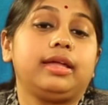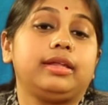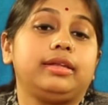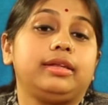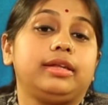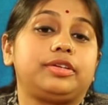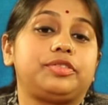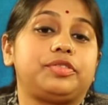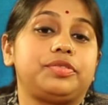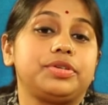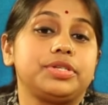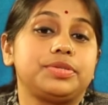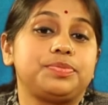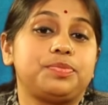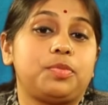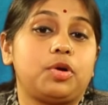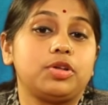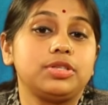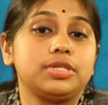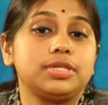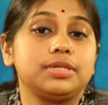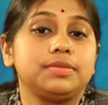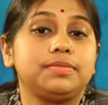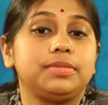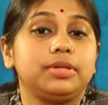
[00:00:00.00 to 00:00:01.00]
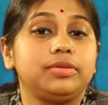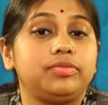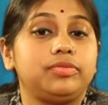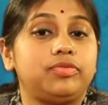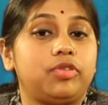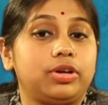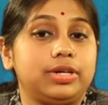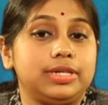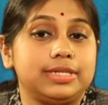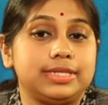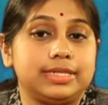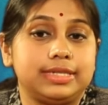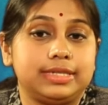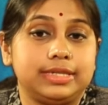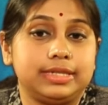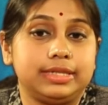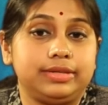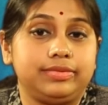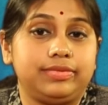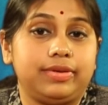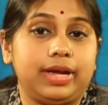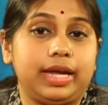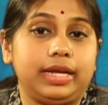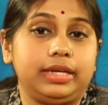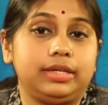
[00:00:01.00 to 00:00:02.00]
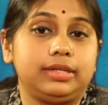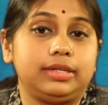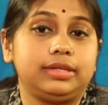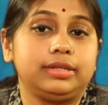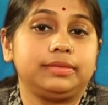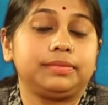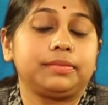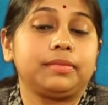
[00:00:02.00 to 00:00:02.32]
that are responsible for digital divide.